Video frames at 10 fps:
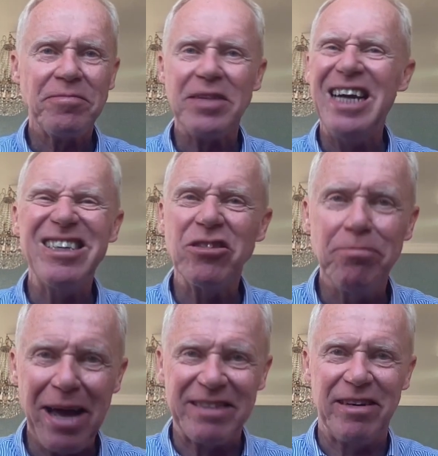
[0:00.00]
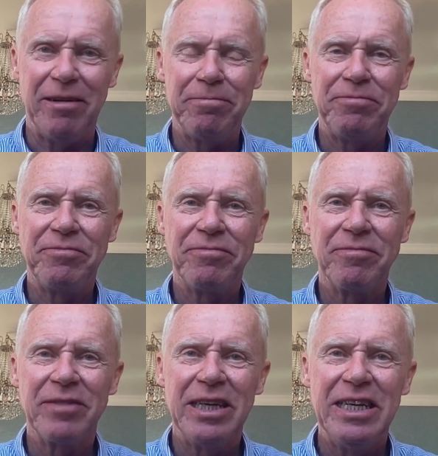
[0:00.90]
It doesn't matter.
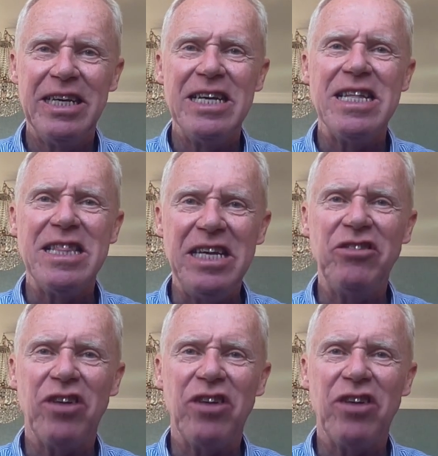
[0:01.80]
These